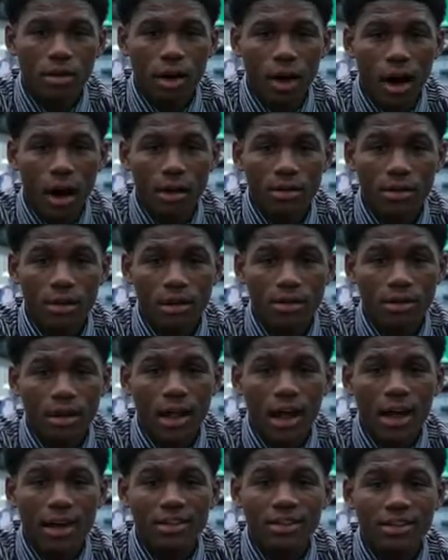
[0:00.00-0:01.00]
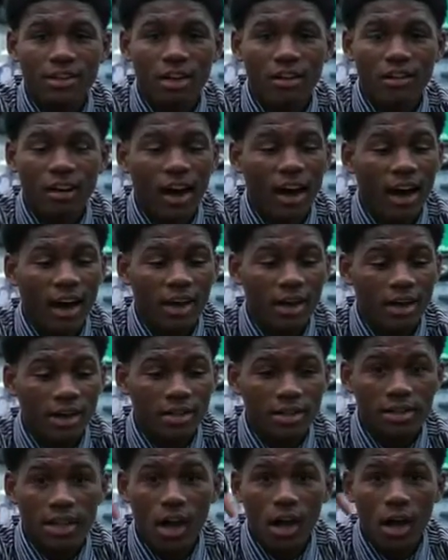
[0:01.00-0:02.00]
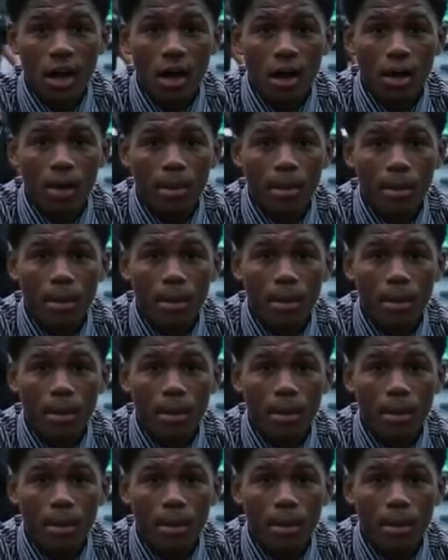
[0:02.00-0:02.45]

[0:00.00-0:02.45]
I learned a lot of stuff. I had a good time.